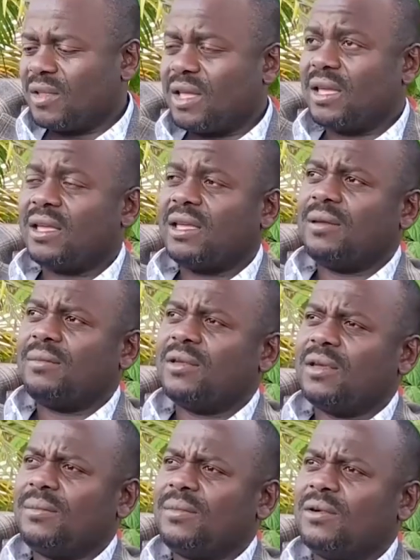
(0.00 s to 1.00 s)
the
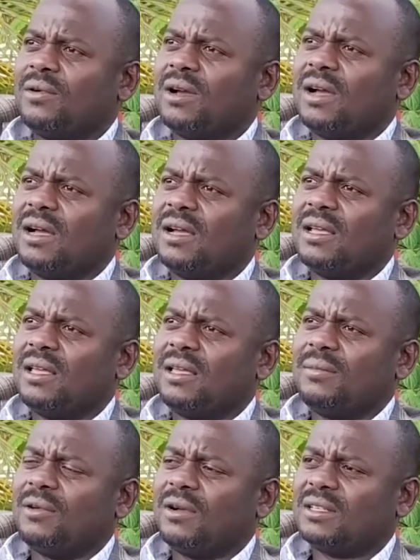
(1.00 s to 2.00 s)
Emyoga
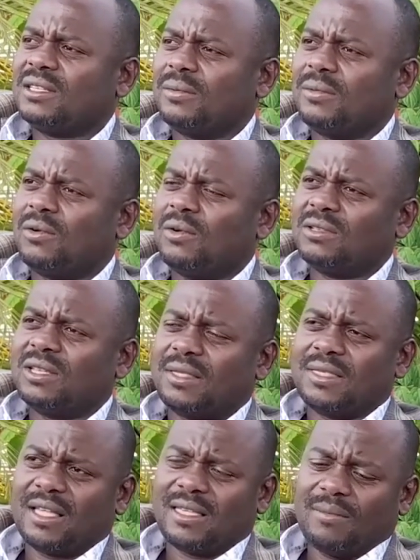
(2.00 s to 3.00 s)
Sacco, because the
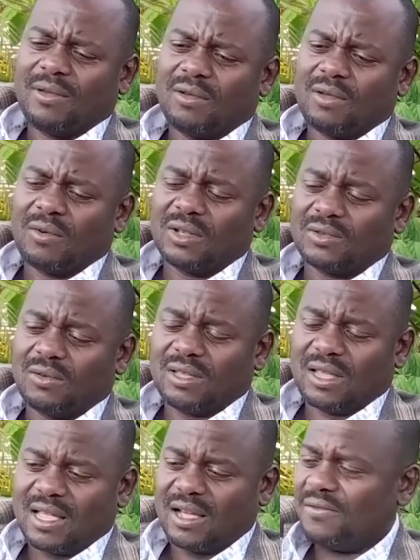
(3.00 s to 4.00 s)
thirty million was
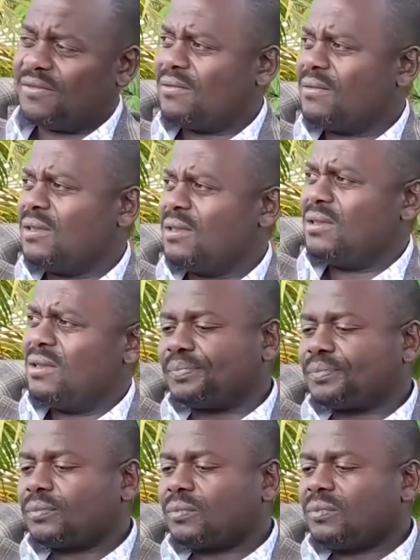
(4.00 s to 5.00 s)
not enough.
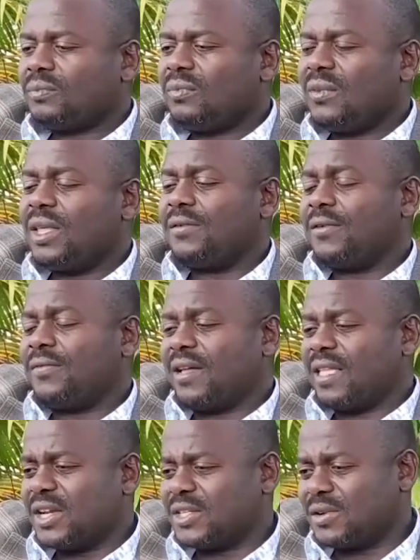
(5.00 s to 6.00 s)
Every
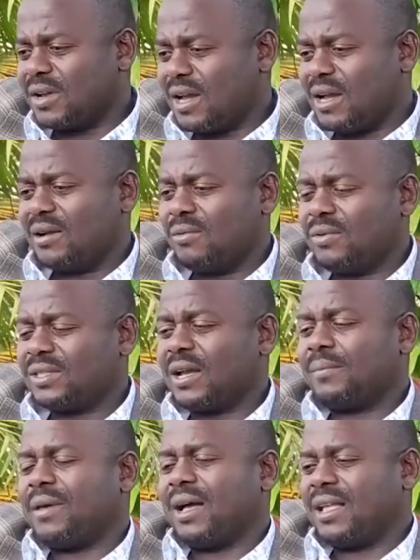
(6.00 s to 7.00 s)
financial year, we
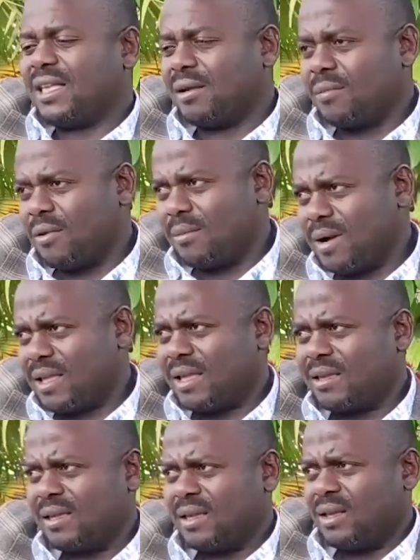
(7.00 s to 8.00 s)
shall be adding more
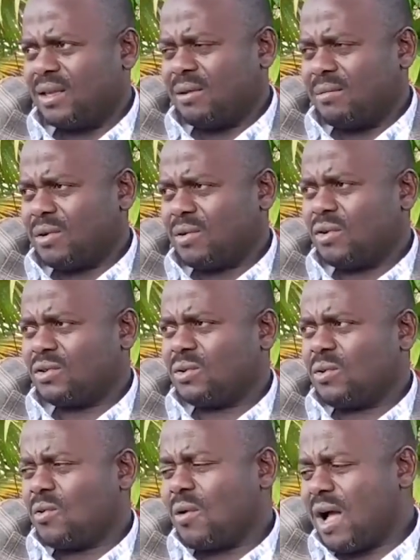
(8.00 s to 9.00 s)
money, because
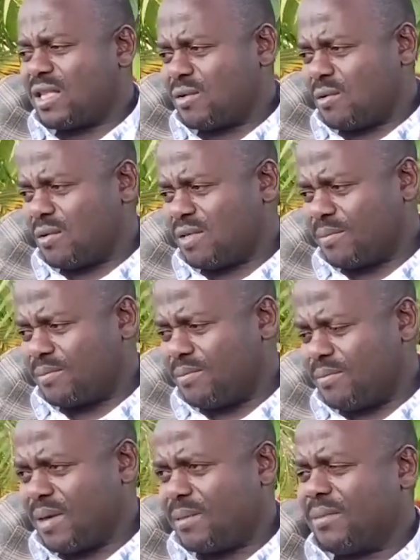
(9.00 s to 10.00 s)
we want all the
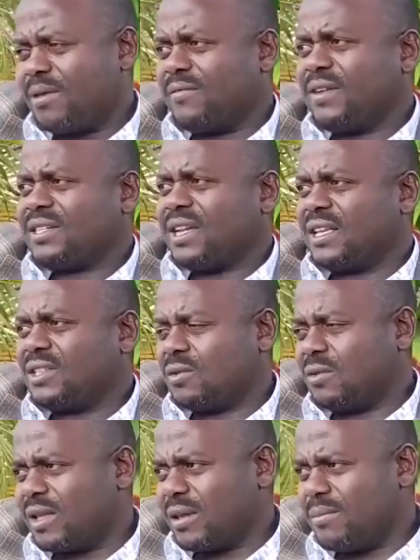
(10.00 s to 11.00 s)
beneficiaries,
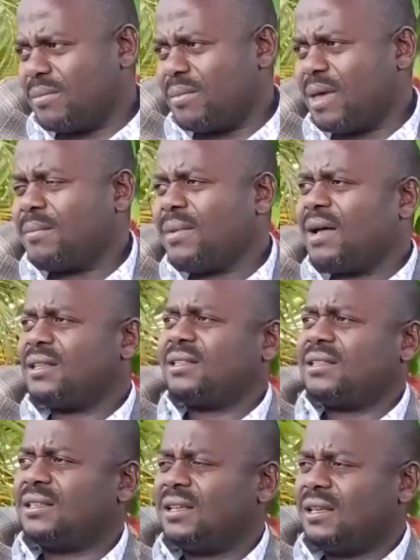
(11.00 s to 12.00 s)
all the
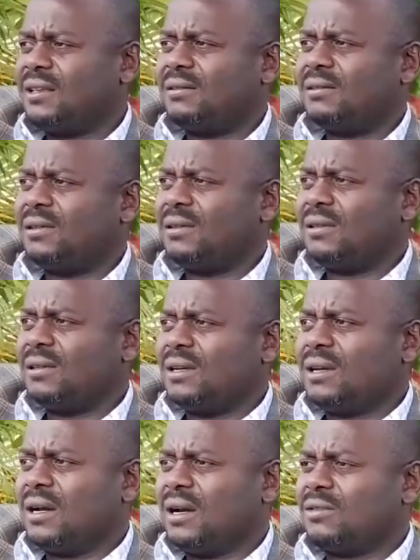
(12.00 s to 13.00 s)
members
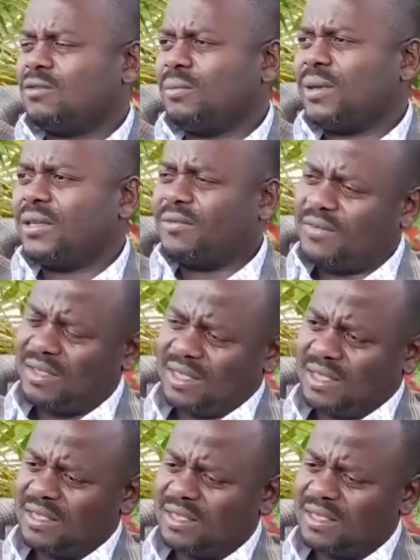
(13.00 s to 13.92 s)
uh, to benefit.